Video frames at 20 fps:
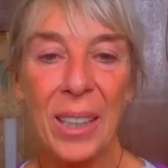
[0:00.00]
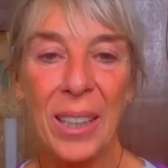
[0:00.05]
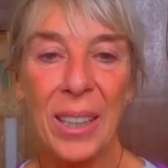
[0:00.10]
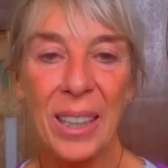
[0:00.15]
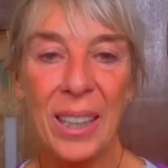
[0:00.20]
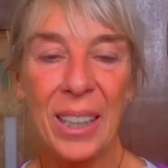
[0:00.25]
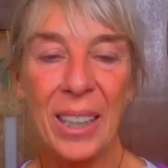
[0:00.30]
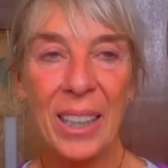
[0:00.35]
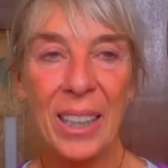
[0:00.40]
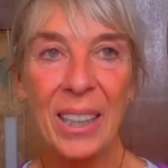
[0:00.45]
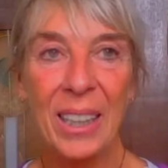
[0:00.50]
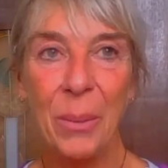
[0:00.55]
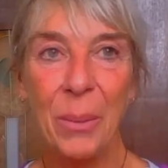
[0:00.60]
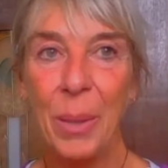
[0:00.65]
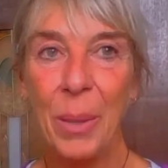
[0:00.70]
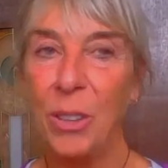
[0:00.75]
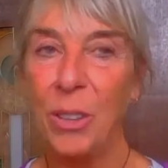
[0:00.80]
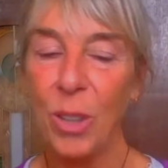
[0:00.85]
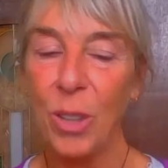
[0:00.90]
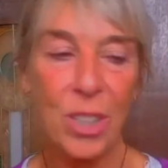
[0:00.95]

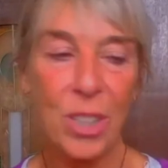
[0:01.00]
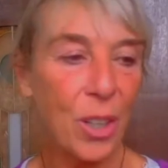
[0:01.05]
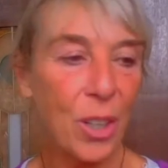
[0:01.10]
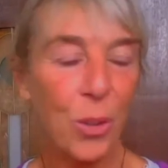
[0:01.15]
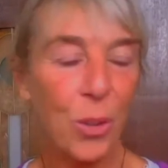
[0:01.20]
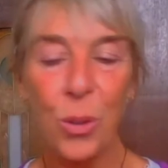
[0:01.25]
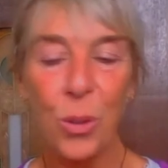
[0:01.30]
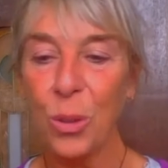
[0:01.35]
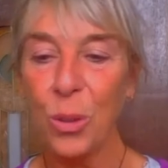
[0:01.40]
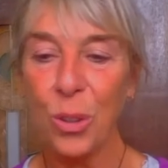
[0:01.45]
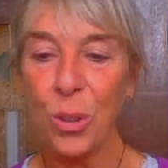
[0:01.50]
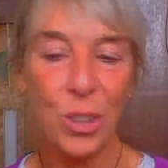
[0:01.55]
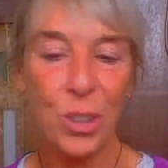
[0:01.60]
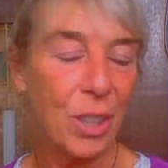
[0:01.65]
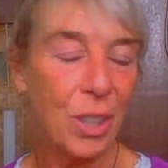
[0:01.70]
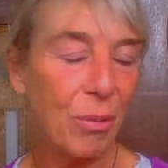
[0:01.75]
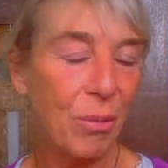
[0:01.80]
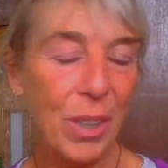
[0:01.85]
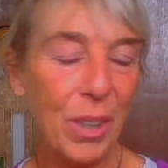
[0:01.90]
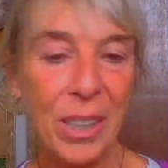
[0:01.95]
whether it's acute or
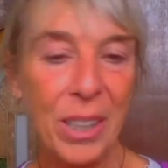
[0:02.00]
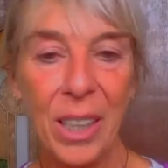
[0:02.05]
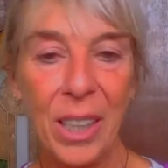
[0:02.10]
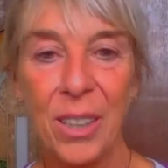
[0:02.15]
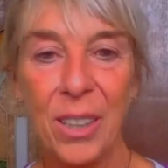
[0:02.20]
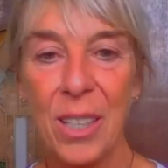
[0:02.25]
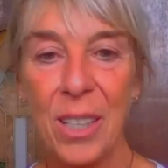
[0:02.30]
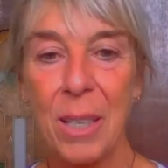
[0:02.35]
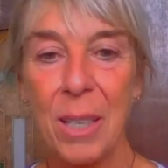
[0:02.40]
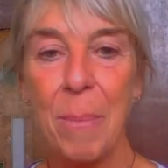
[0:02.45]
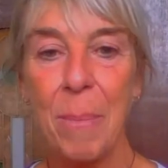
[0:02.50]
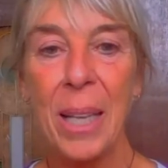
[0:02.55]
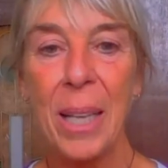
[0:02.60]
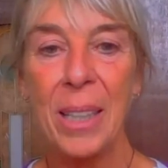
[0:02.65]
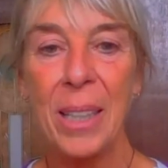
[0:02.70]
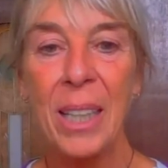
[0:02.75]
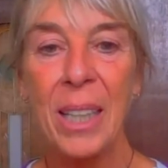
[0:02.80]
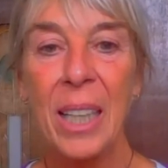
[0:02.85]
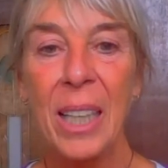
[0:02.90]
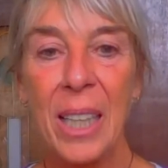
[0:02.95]
syphilitic, doesn't
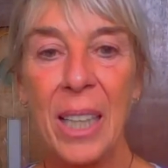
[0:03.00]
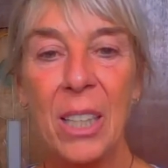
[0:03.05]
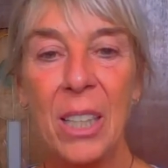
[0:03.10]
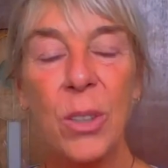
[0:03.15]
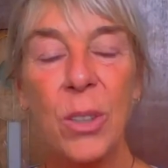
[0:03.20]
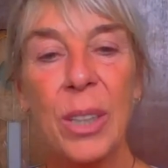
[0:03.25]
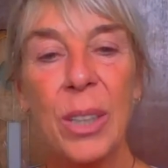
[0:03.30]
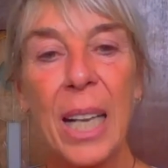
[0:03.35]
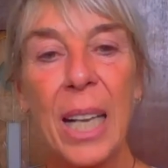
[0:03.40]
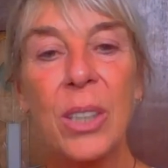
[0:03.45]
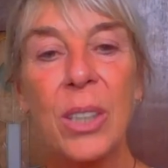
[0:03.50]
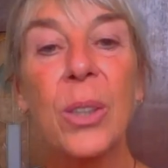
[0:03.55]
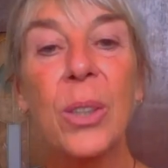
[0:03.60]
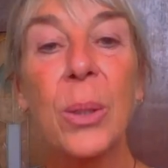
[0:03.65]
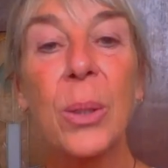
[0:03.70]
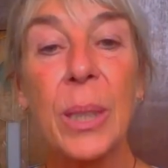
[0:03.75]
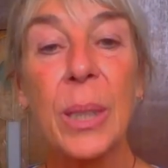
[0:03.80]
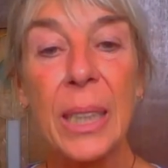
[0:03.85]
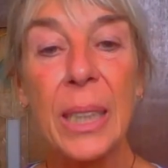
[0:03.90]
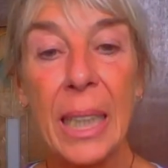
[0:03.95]
matter, it's your
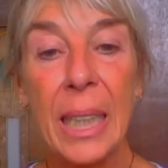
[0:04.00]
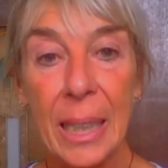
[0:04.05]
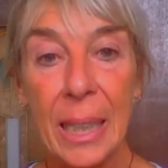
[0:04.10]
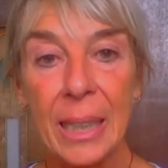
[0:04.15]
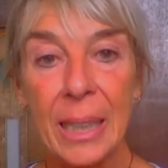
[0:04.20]
natural state.